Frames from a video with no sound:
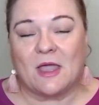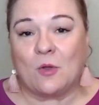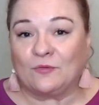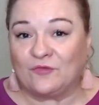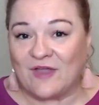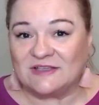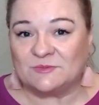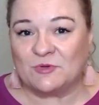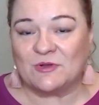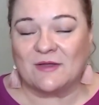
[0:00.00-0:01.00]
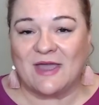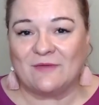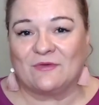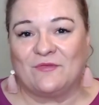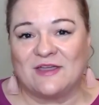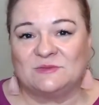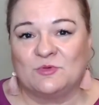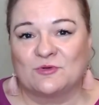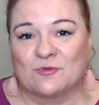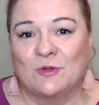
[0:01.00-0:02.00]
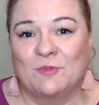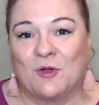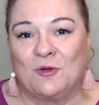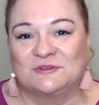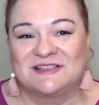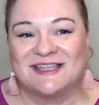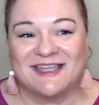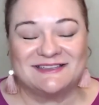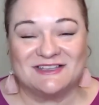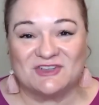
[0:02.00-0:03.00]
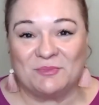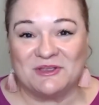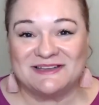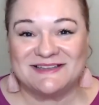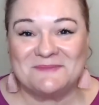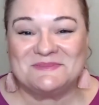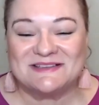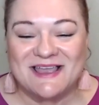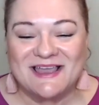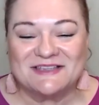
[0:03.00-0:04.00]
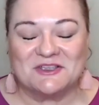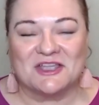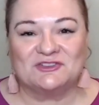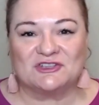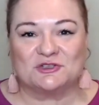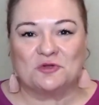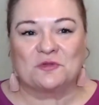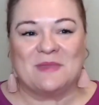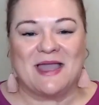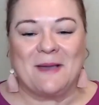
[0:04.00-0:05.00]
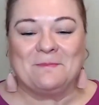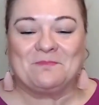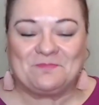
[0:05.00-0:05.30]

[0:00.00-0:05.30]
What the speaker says: on Facebook. I have a Facebook group called Skincare Teacher Beauty Tips. So you can just look me up.